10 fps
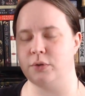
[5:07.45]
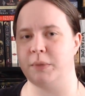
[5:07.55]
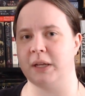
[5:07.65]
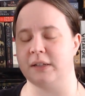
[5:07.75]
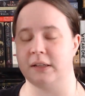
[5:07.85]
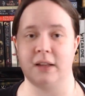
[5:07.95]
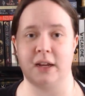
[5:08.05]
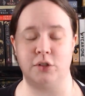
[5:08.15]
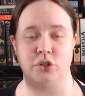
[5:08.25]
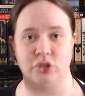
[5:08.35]
be an
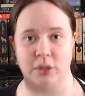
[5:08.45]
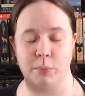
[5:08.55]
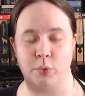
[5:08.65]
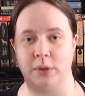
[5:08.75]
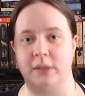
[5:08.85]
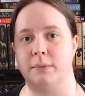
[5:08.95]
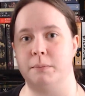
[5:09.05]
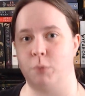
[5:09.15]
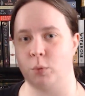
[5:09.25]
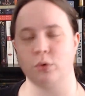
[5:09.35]
entire ship with
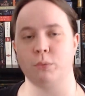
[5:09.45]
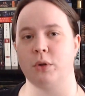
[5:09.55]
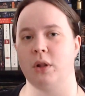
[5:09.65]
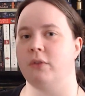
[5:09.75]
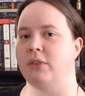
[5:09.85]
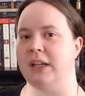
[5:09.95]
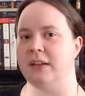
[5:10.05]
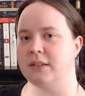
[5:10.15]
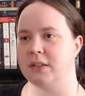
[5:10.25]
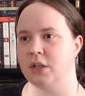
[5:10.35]
multiple of these